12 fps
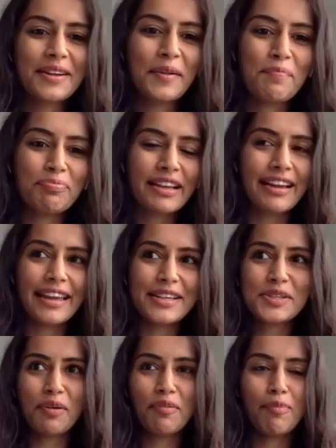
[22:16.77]
collection
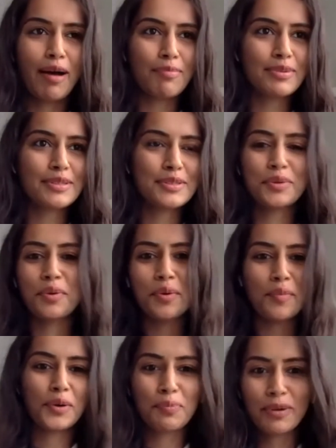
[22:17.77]
of marbles, you don't know
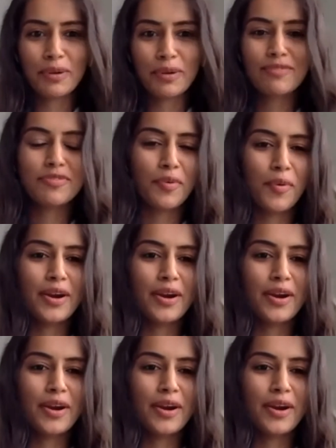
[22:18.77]
what to put forward.